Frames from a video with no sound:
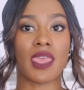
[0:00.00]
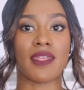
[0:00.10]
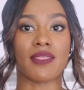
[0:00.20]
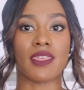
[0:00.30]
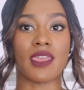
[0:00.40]

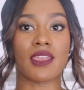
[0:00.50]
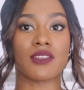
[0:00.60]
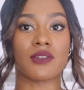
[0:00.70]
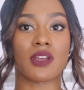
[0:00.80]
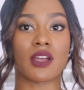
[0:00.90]
And
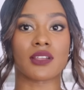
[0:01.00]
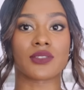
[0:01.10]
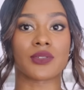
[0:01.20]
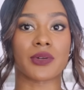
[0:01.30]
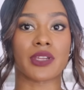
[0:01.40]
then you
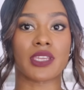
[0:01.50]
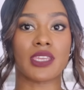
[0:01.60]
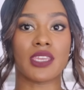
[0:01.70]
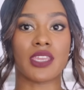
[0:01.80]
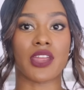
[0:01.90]
contour
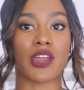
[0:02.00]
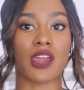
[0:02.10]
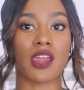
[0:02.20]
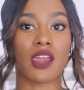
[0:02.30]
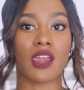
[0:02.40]

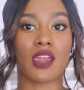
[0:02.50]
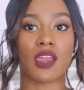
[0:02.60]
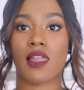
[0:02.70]
here